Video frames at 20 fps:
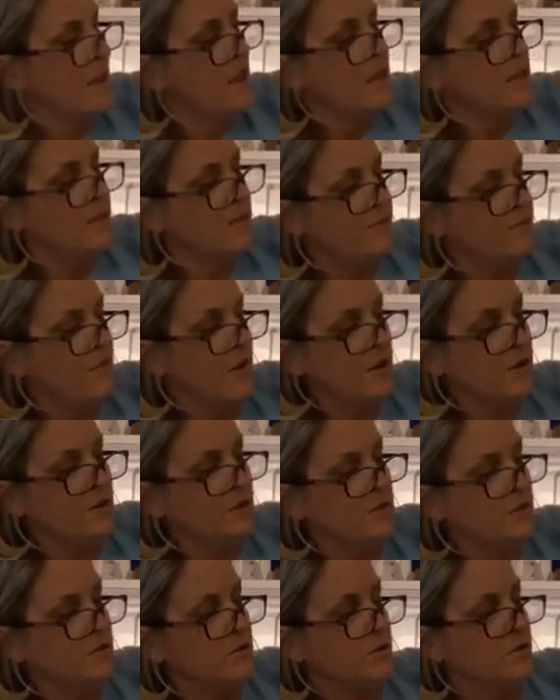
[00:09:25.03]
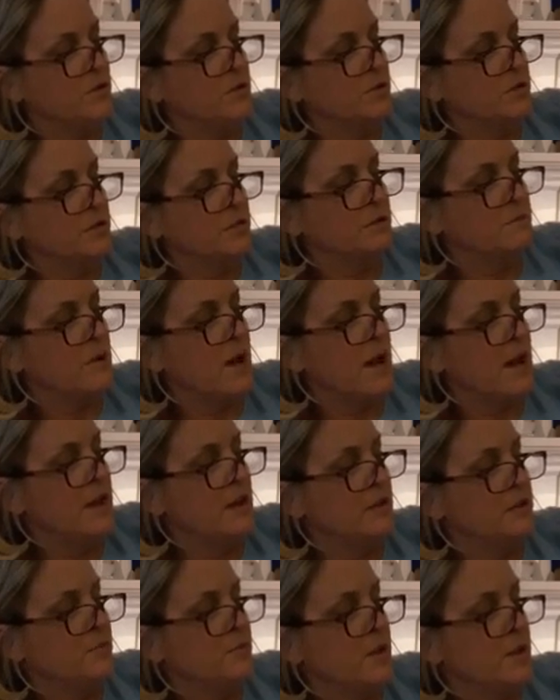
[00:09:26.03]
The freckled girl
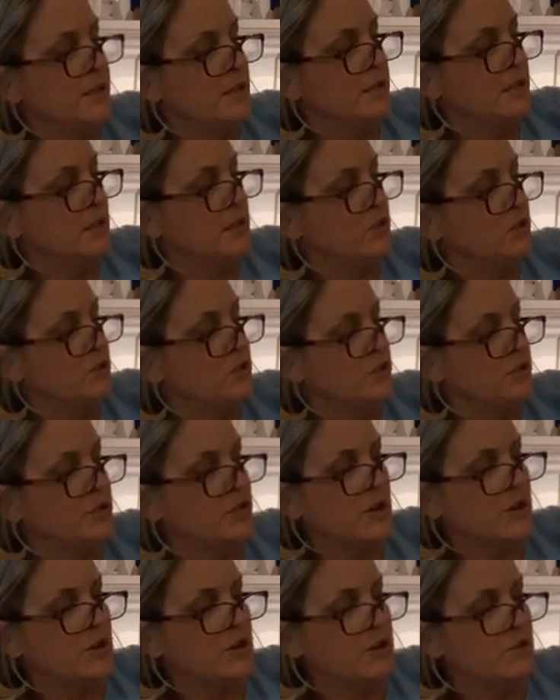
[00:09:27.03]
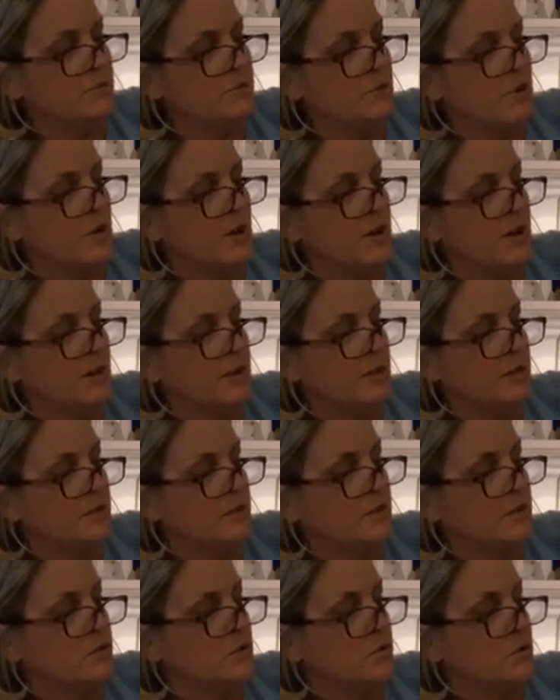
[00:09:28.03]
smiled when the teacher stuck her drawing
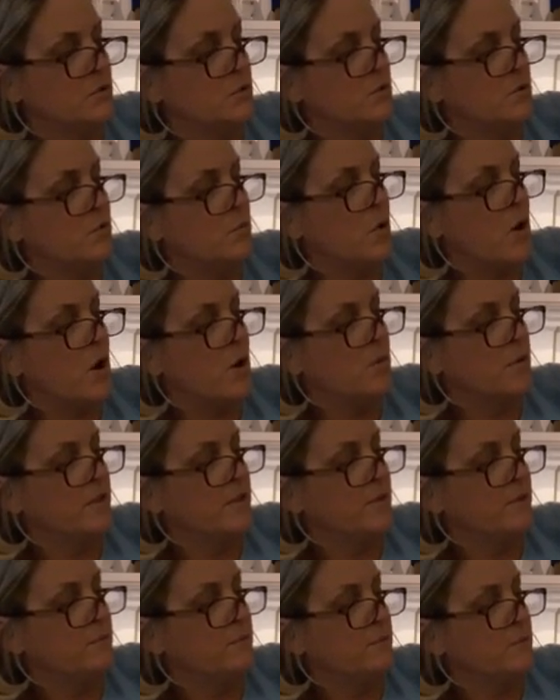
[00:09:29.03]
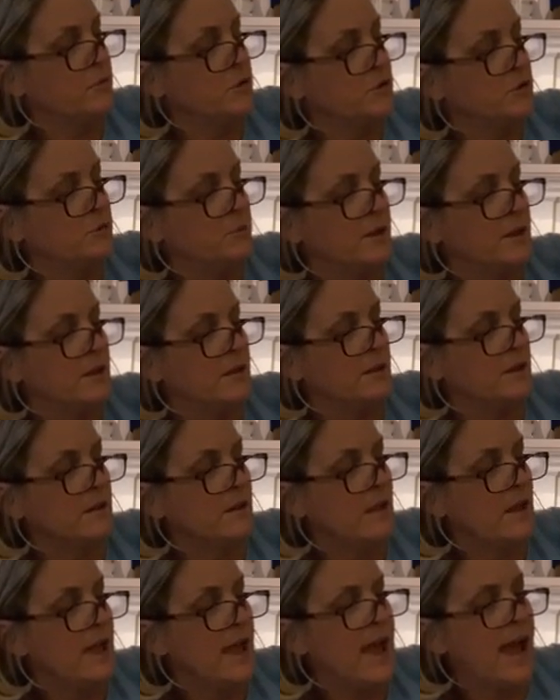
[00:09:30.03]
into the school wall with a pushpin.
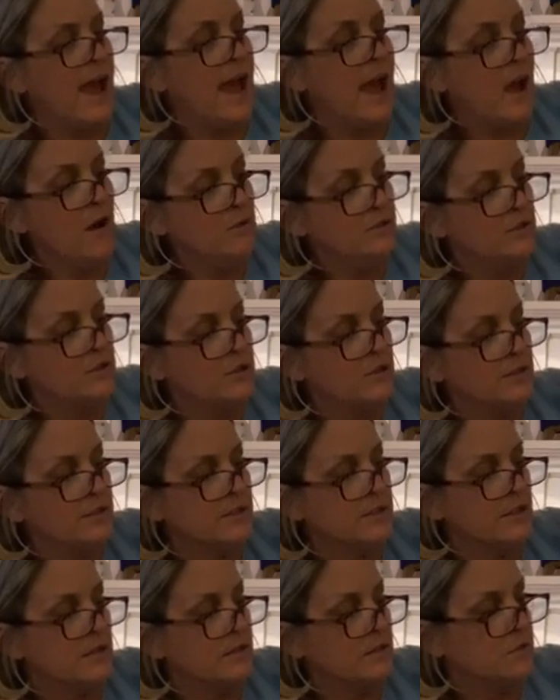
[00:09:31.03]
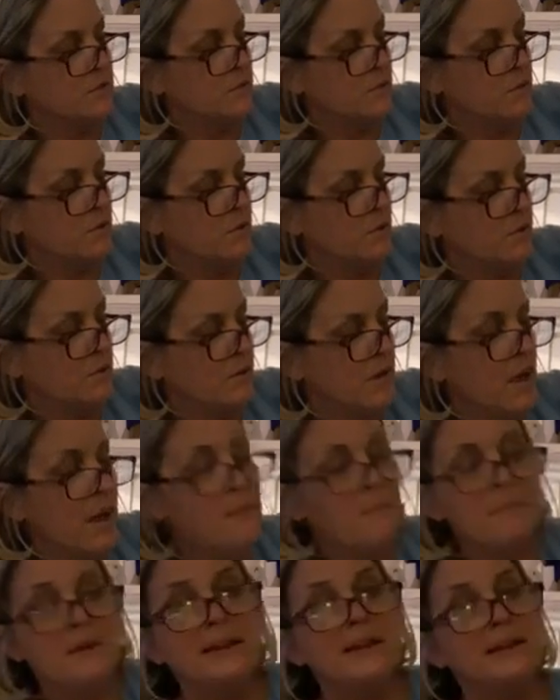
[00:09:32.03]
"Ouch," said the school,
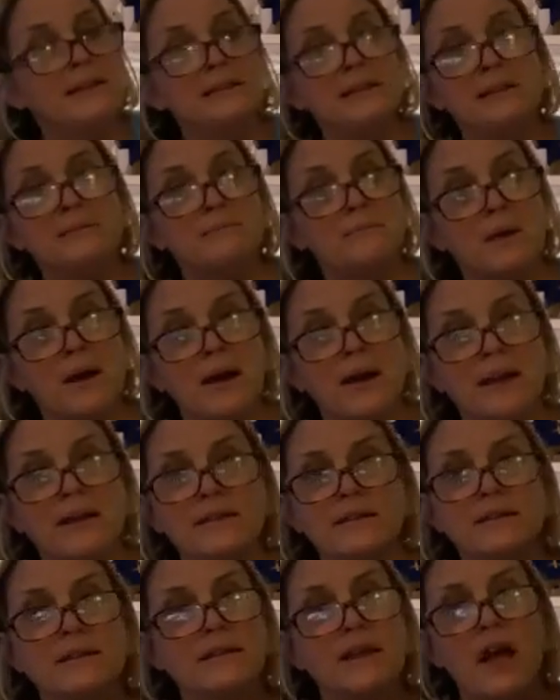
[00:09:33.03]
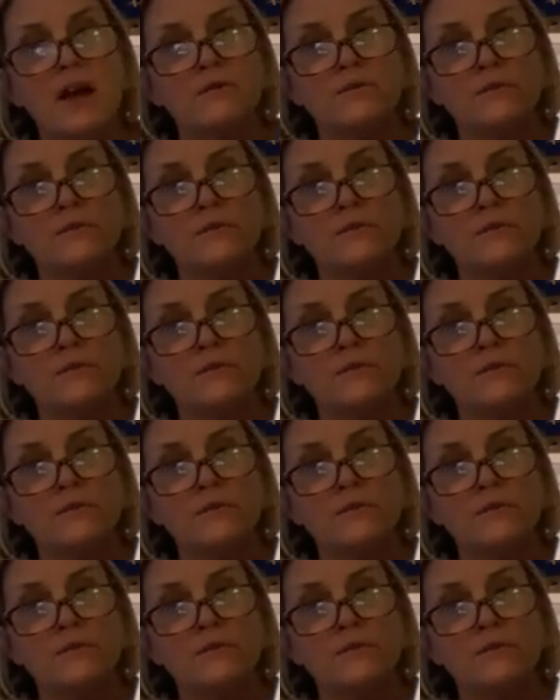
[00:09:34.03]
but he didn't mind, not